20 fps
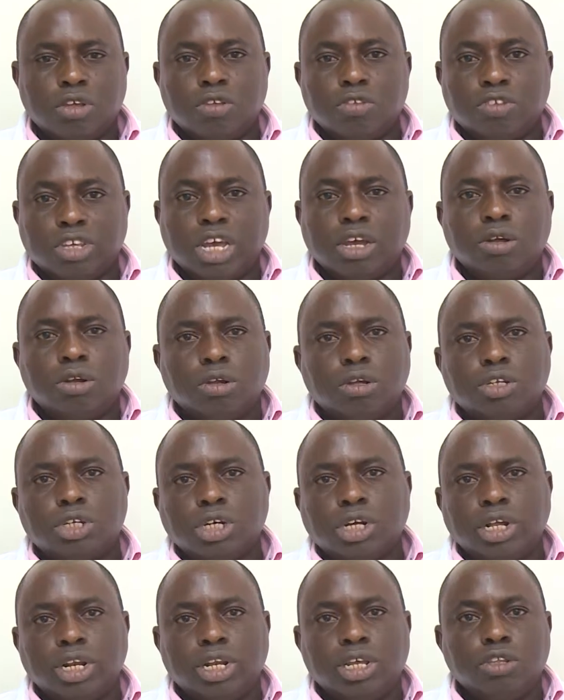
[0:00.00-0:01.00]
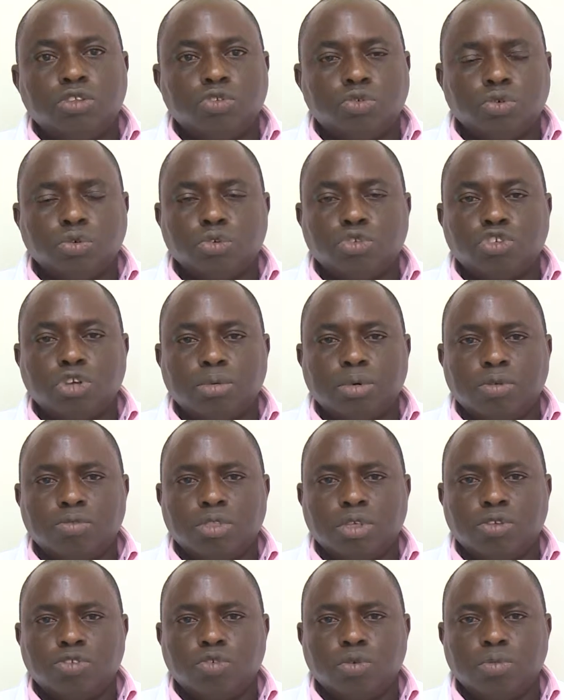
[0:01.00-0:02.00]
Psychologically, to some of
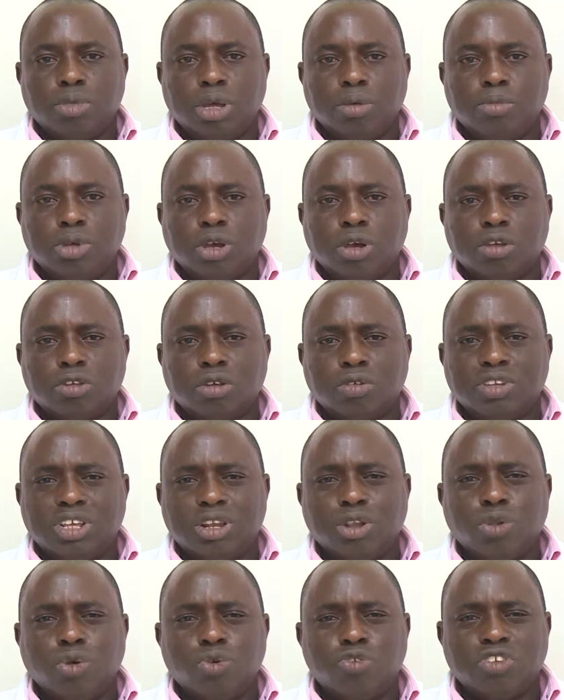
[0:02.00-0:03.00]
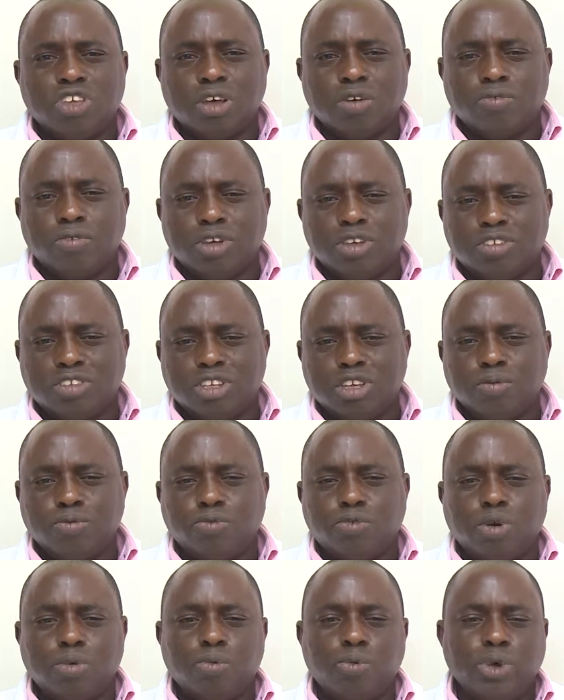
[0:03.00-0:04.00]
these women, because of their low self-esteem
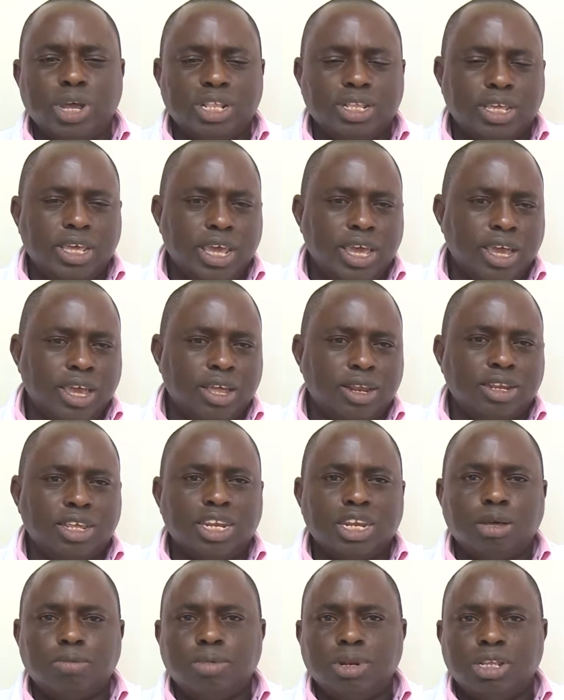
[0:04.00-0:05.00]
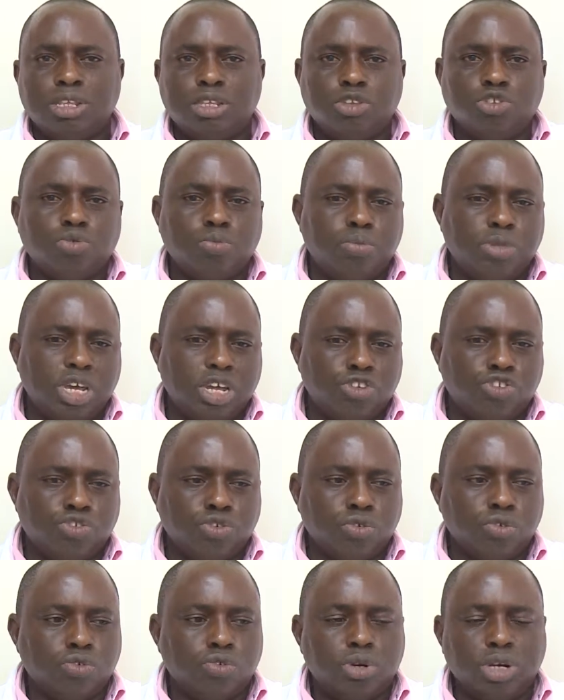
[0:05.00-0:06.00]
from weight gain, inability to bear
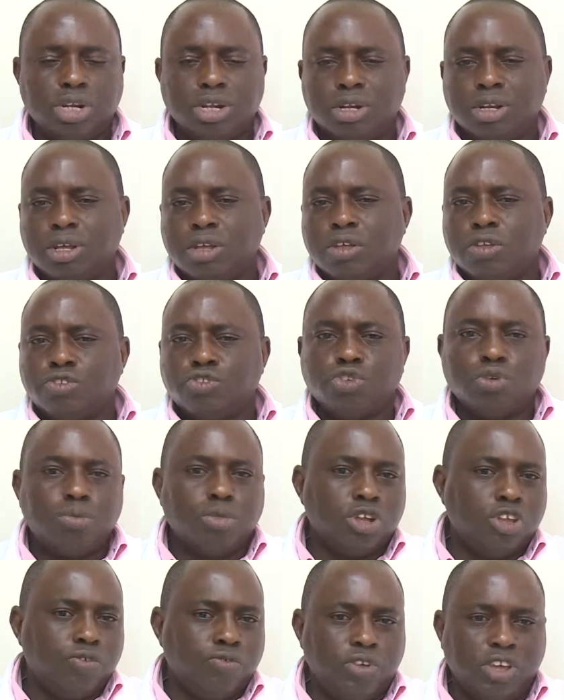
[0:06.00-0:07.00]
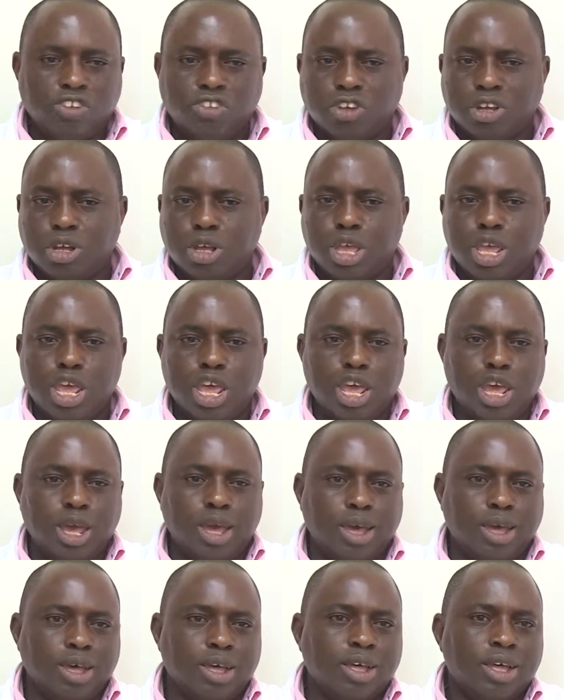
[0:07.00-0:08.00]
children, so much facial
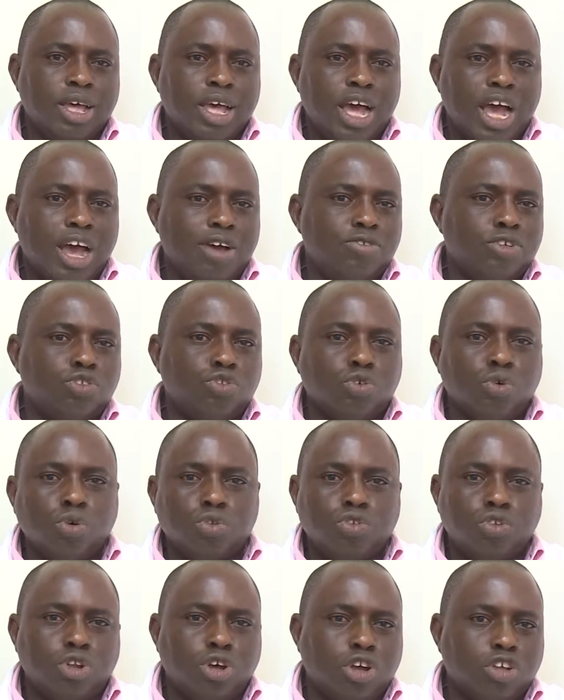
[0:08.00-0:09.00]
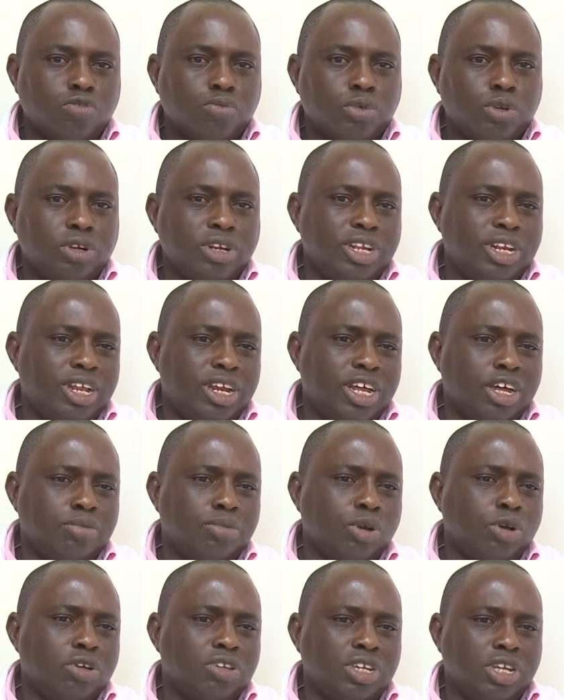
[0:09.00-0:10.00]
hair, having to go to the hospital in and out
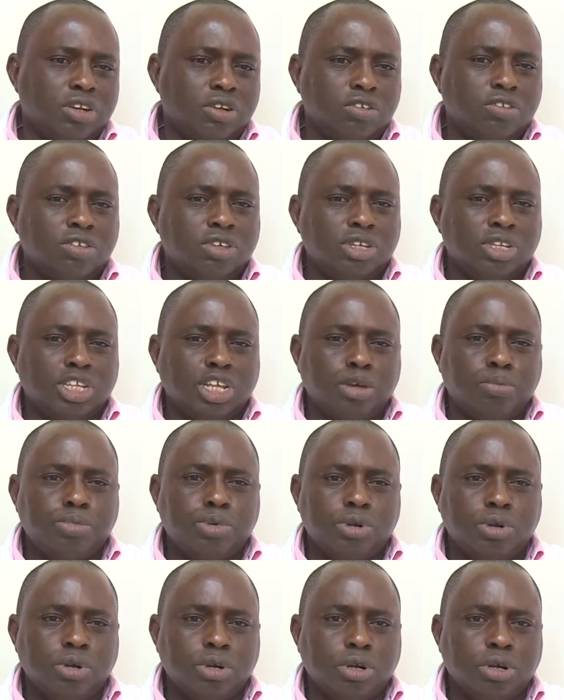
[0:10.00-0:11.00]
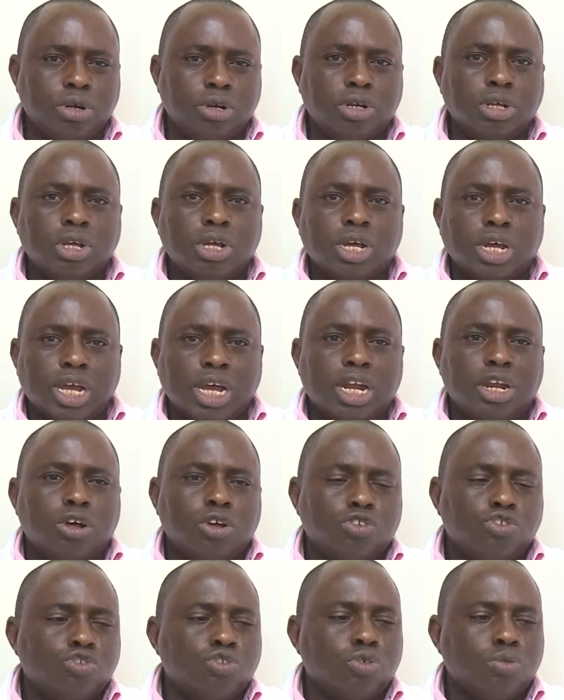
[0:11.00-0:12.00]
because they're not seeing their period, can
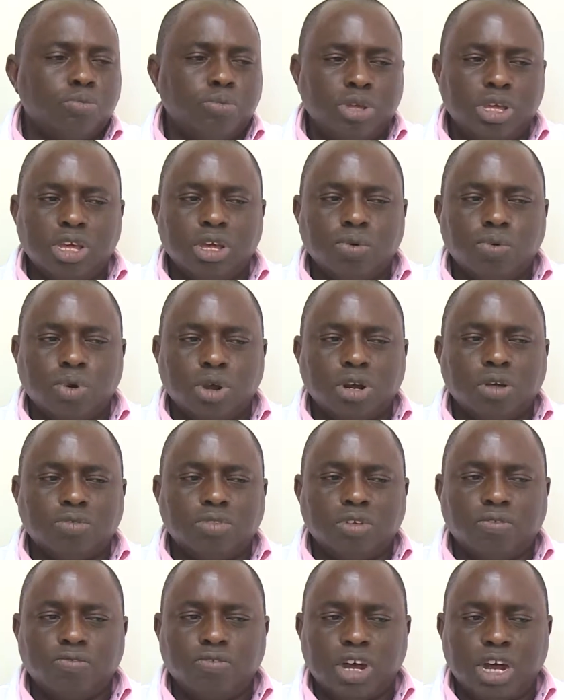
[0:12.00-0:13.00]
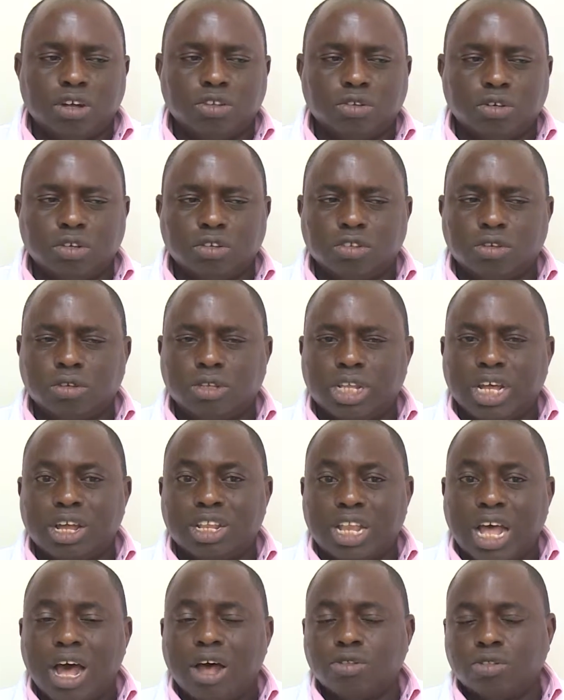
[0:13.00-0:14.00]
also be one of the factors
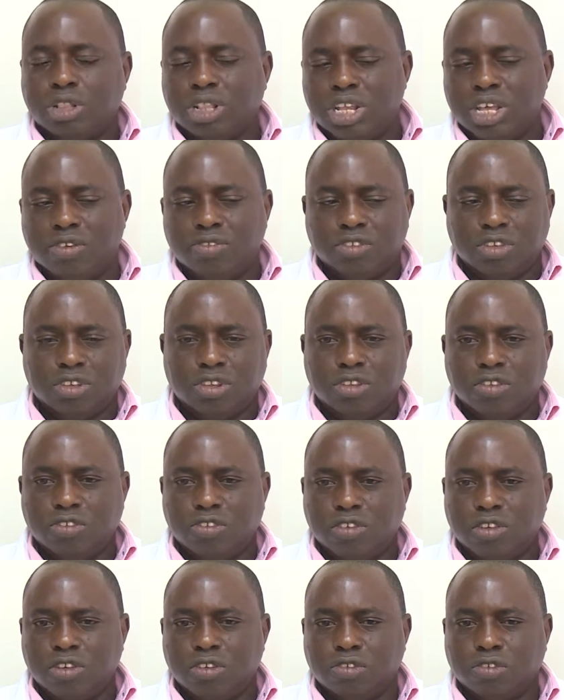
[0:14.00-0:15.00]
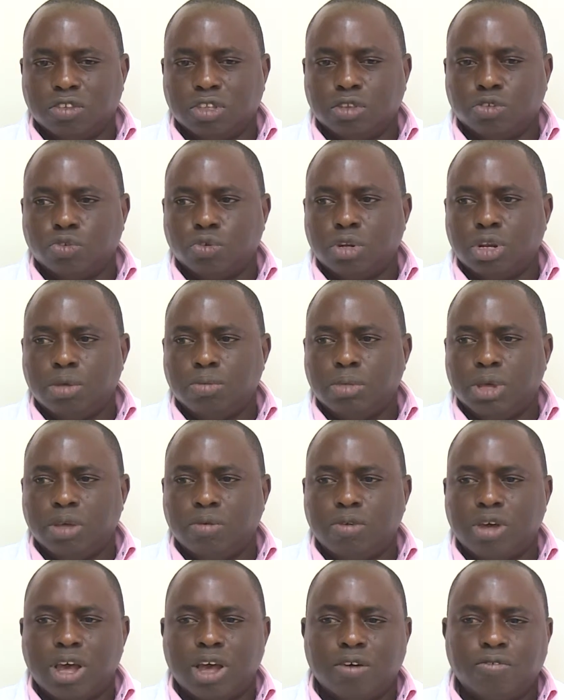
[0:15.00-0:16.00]
that outlives the disease. So they may
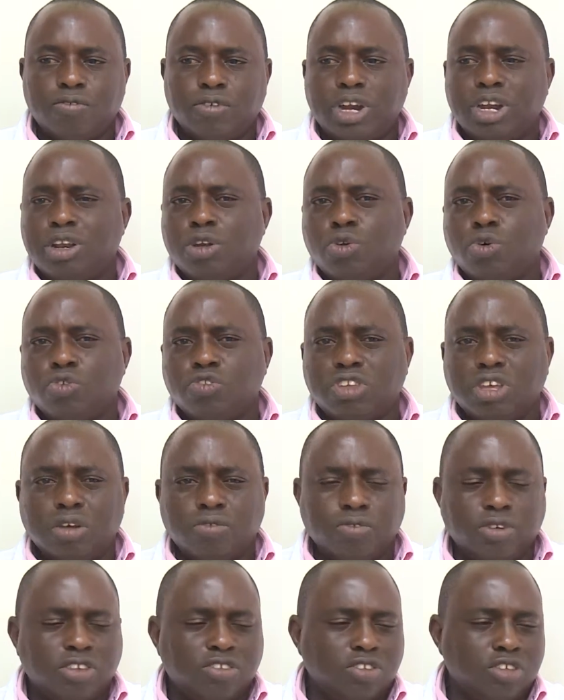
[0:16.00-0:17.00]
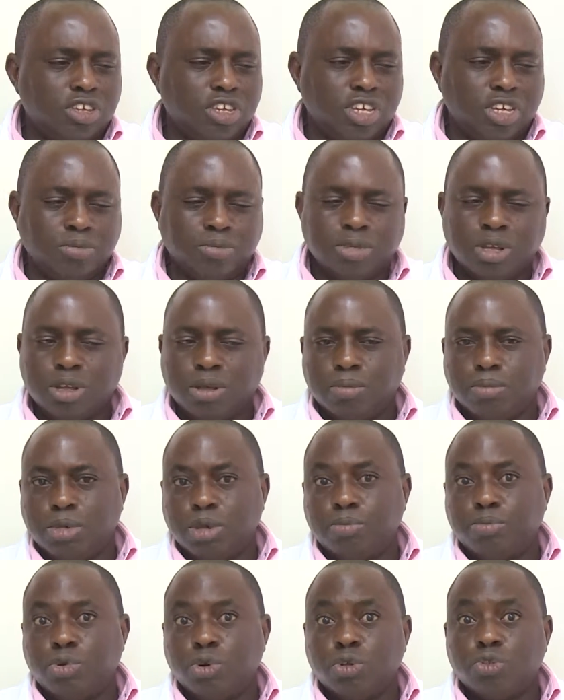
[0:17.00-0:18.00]
have very low self-esteem,
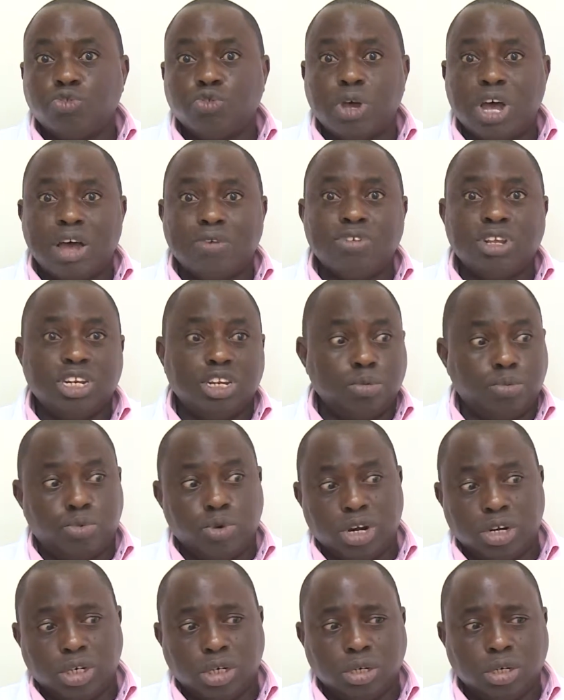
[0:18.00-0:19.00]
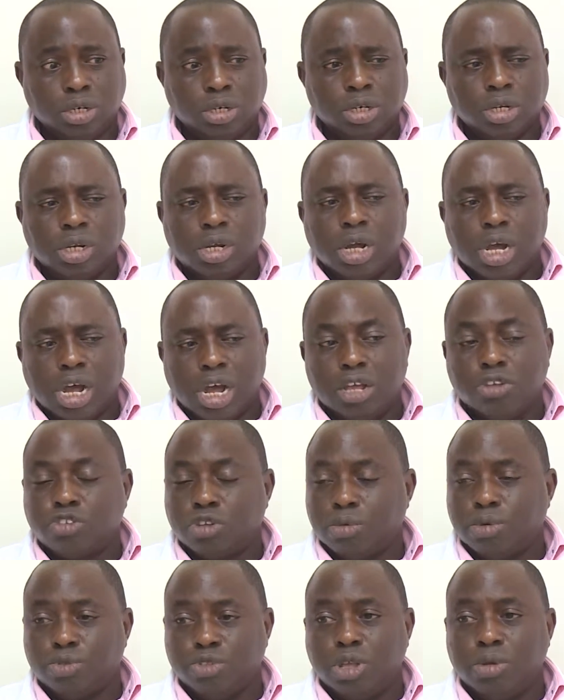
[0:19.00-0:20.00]
be prone to having depression, and
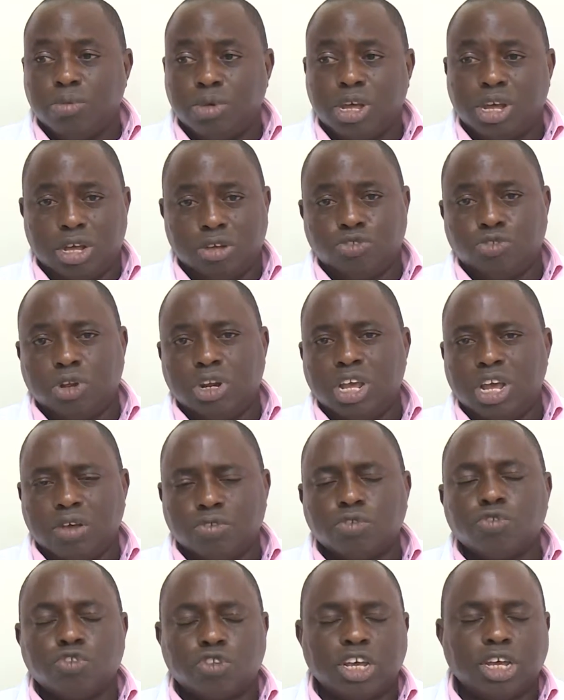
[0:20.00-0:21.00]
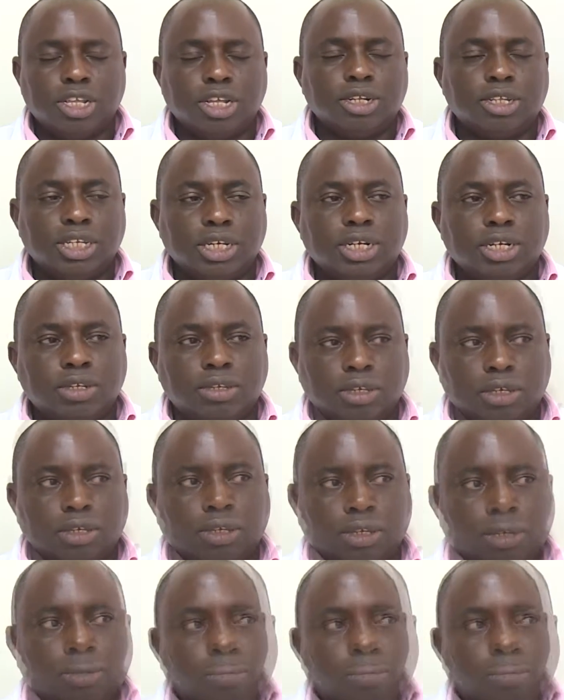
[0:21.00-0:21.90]
some of them may actually have suicidal tendencies.